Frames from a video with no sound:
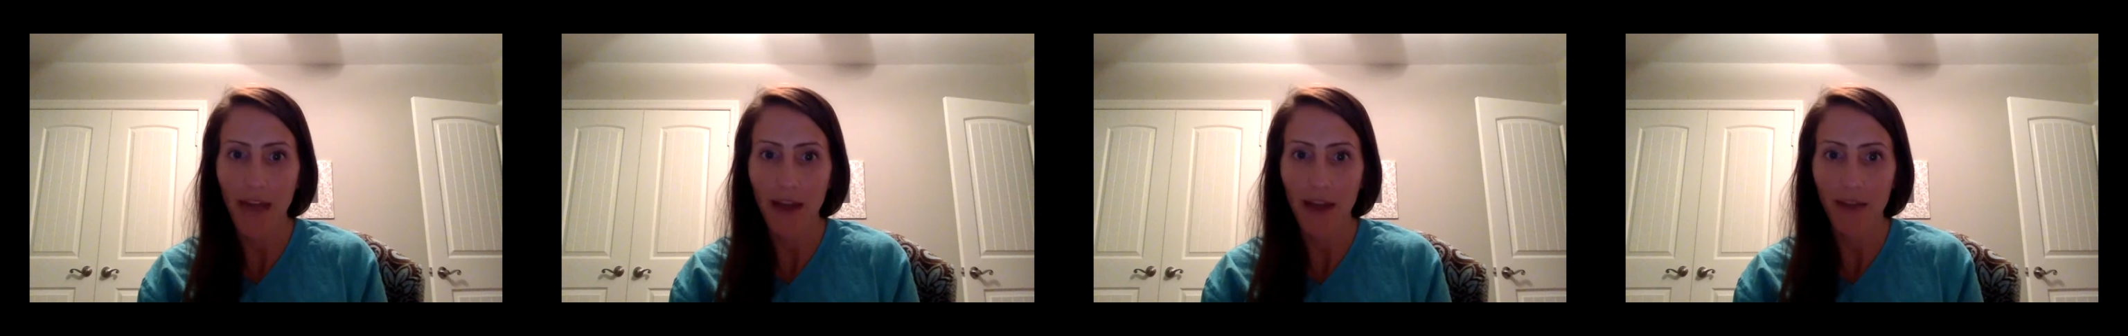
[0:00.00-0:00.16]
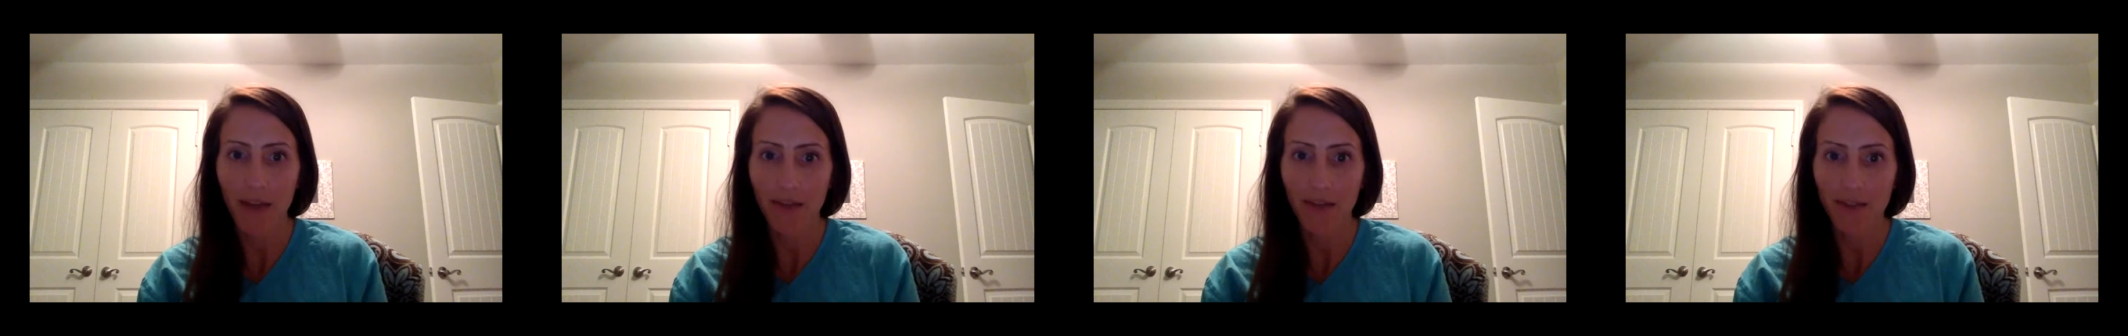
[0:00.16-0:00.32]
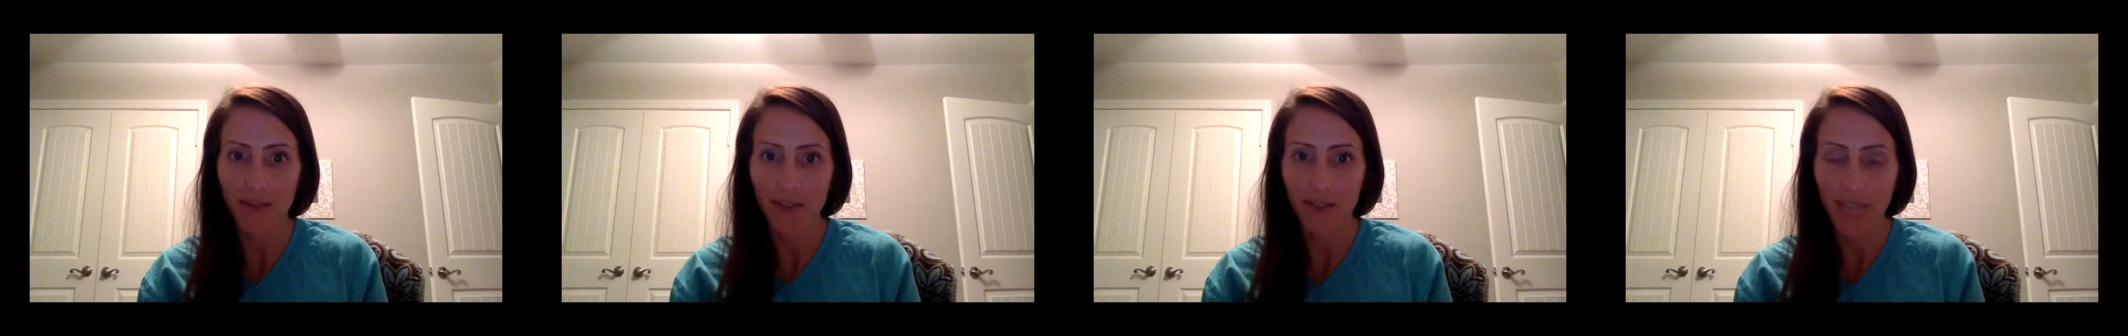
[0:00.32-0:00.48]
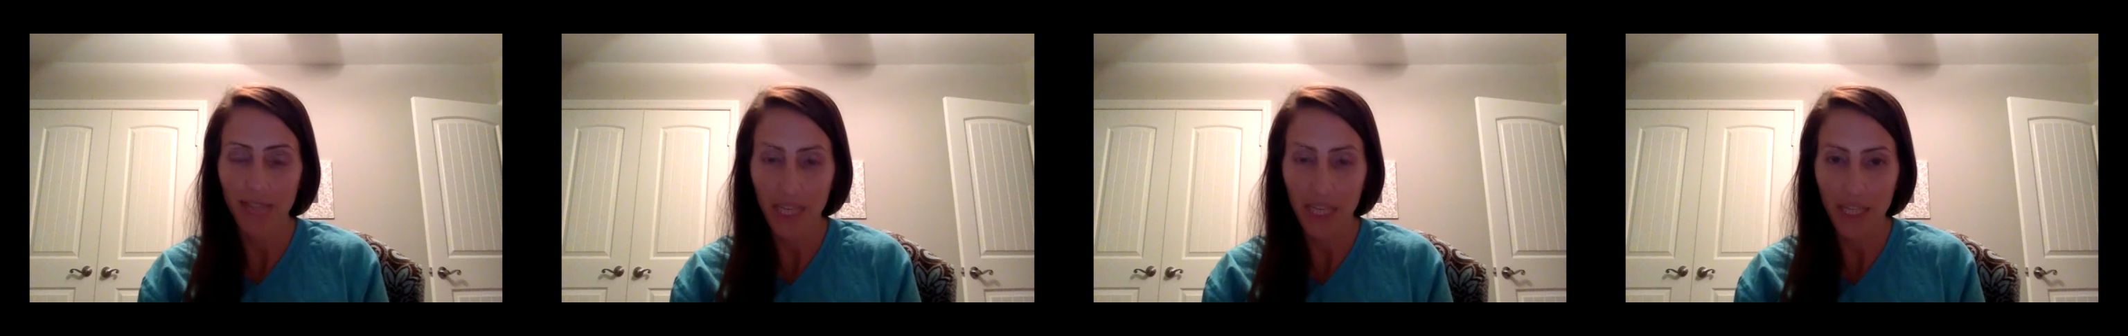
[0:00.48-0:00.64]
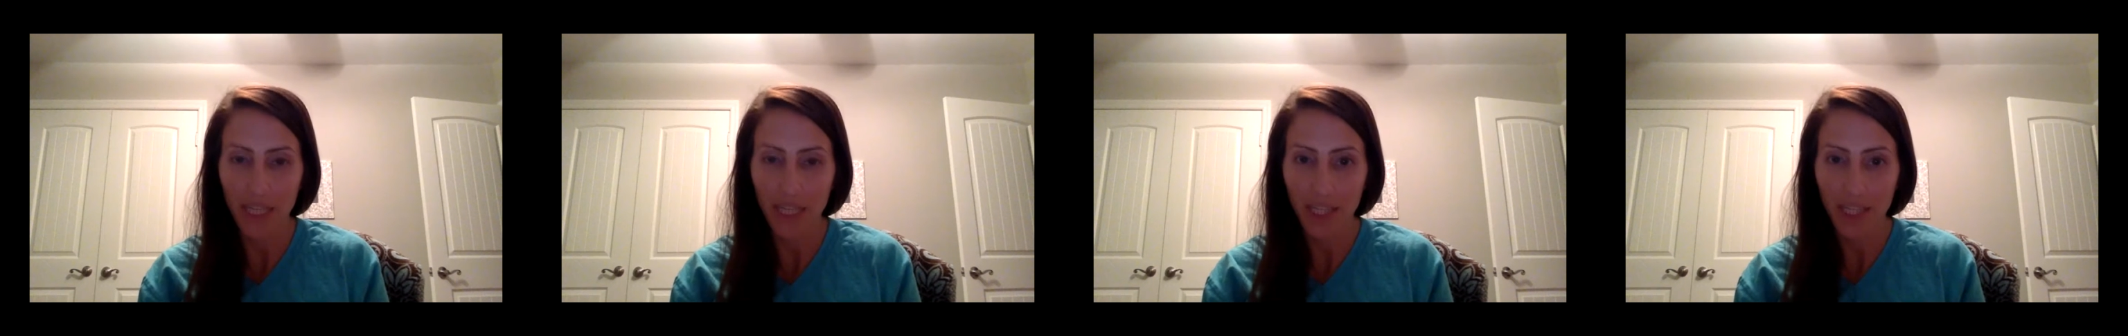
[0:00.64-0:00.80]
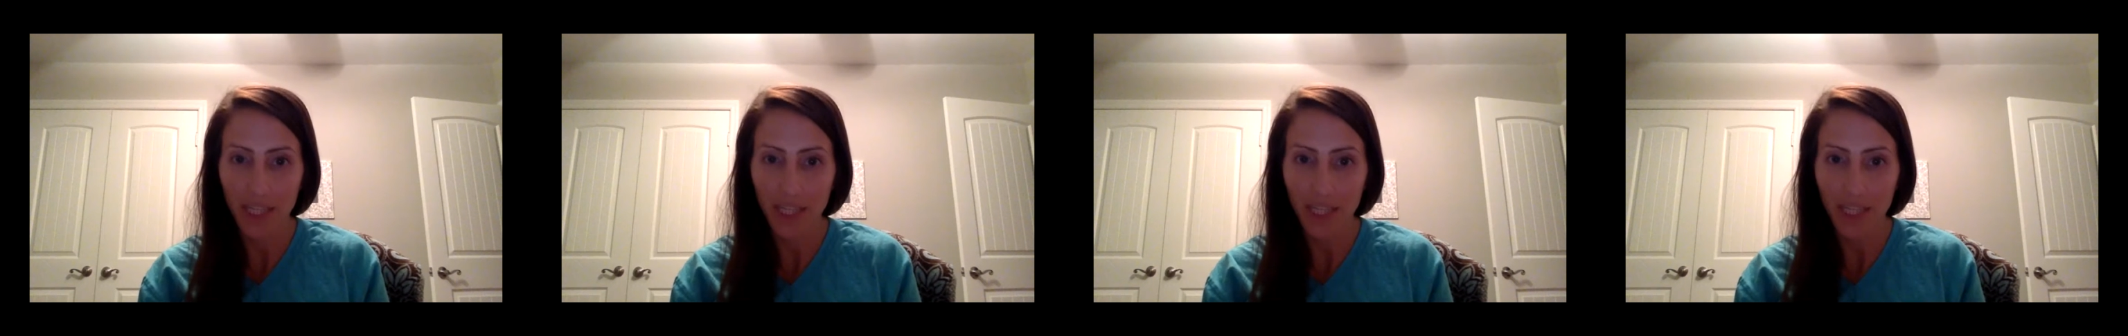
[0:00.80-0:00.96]

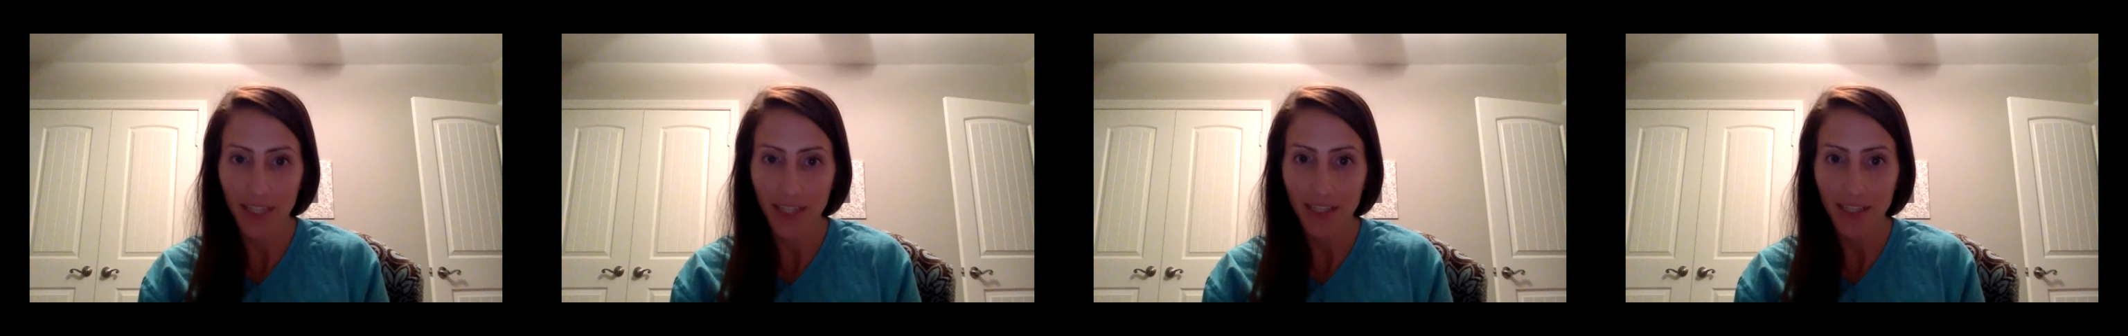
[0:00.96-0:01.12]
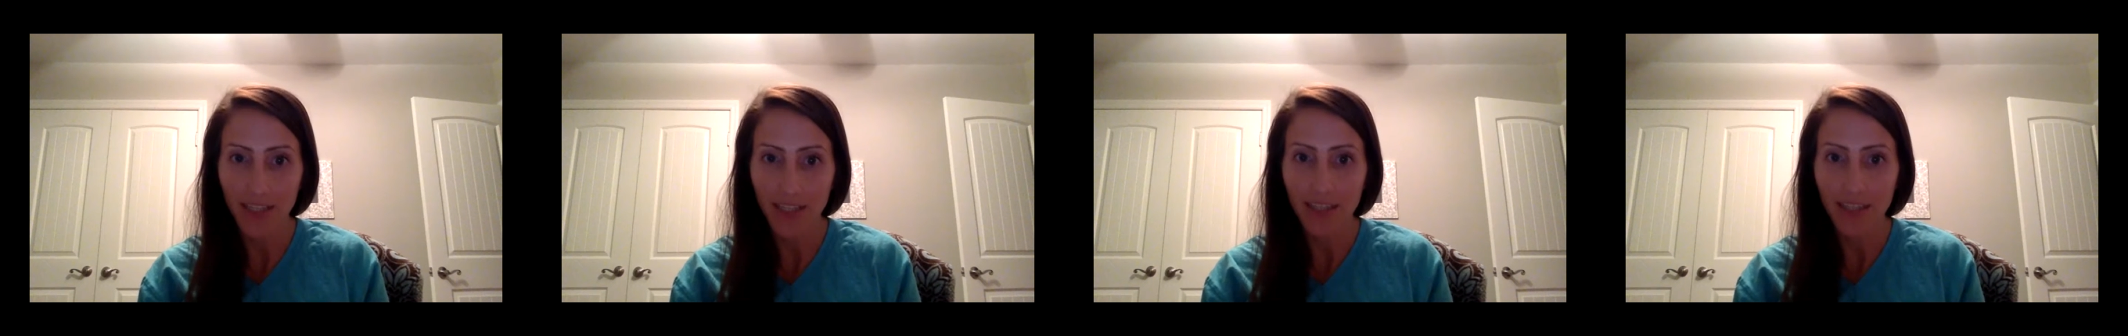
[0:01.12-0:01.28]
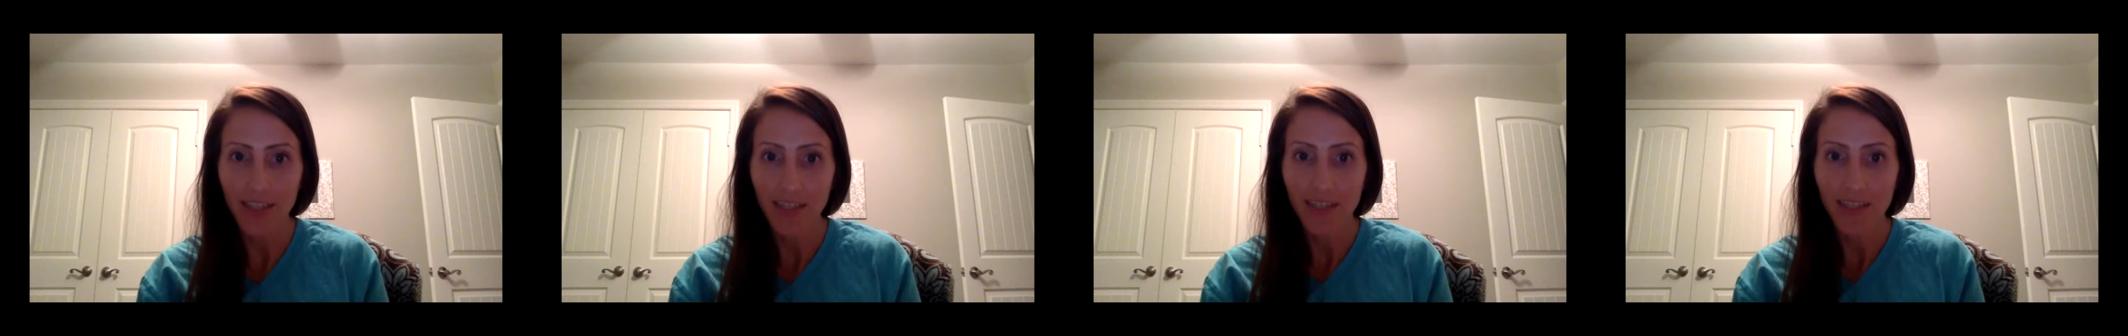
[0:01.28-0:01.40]
conversation?